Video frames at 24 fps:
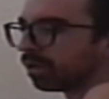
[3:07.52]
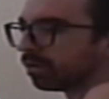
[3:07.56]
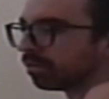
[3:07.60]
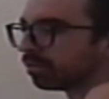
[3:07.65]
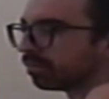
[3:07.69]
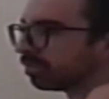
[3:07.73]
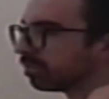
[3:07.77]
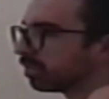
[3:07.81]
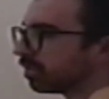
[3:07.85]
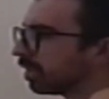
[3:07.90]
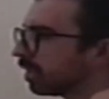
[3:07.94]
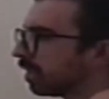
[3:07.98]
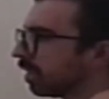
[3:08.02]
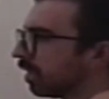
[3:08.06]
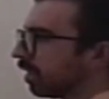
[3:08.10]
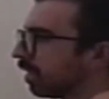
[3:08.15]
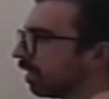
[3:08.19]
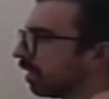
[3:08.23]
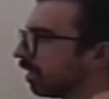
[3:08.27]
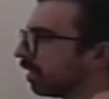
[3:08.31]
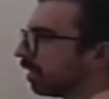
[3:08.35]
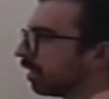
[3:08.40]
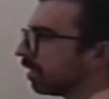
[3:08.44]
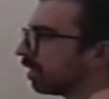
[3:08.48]
of
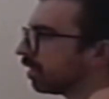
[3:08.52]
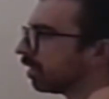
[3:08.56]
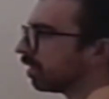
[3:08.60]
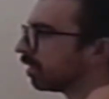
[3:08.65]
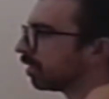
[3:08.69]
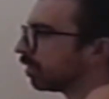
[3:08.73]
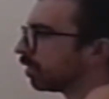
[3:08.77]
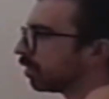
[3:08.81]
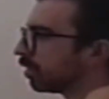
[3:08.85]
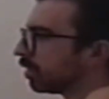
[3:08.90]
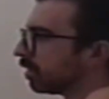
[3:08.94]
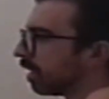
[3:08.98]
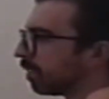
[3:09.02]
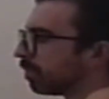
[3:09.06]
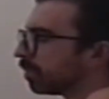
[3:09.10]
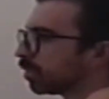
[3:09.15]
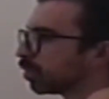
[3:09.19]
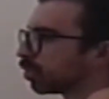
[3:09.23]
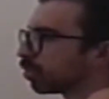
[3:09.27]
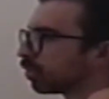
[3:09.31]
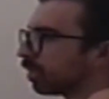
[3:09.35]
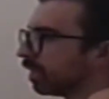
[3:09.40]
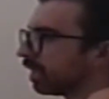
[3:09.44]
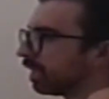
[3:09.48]

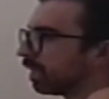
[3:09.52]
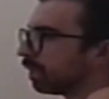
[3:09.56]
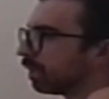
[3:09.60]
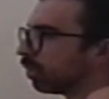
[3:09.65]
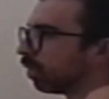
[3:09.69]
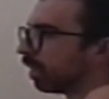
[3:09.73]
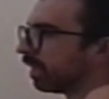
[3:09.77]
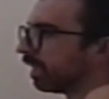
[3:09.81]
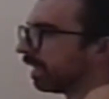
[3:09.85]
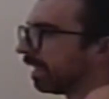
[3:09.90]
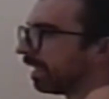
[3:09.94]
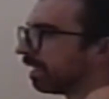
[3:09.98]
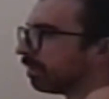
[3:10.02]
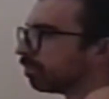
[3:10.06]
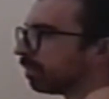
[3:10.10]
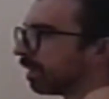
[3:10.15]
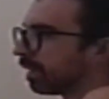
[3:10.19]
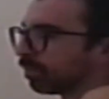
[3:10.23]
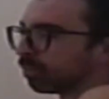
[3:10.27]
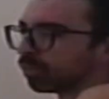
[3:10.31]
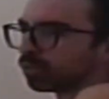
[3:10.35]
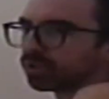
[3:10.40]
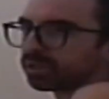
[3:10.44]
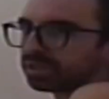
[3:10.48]
demonstrating what a
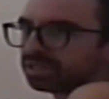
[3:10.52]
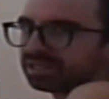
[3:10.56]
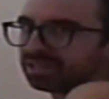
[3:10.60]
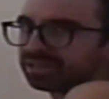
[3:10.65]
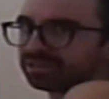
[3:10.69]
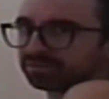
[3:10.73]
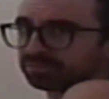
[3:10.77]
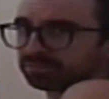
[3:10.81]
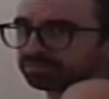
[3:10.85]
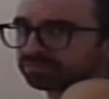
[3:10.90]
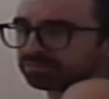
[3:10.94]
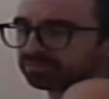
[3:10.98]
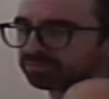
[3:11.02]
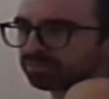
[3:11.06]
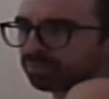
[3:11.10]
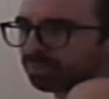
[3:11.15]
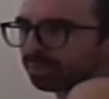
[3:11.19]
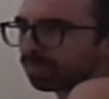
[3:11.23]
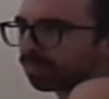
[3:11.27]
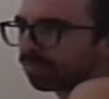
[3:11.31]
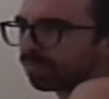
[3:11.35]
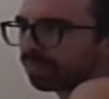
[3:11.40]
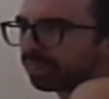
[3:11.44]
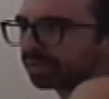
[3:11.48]
memory
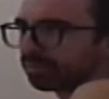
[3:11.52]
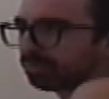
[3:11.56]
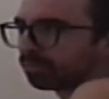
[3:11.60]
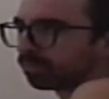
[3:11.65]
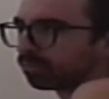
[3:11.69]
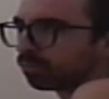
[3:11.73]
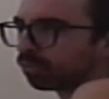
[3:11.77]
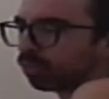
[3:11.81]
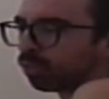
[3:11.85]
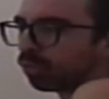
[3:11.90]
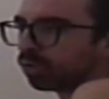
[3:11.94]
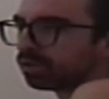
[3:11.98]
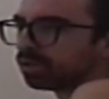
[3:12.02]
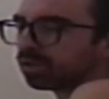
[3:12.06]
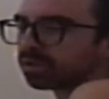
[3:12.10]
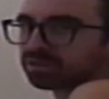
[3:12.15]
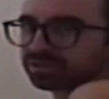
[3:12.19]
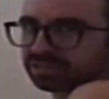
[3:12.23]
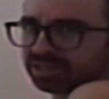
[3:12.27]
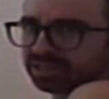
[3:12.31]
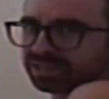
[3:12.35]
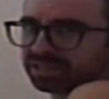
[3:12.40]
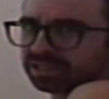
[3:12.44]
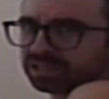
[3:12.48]
would
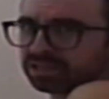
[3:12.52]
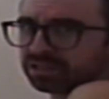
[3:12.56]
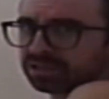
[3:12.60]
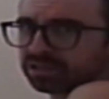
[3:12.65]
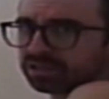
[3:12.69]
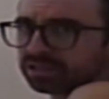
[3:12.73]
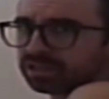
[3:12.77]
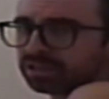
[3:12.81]
look like.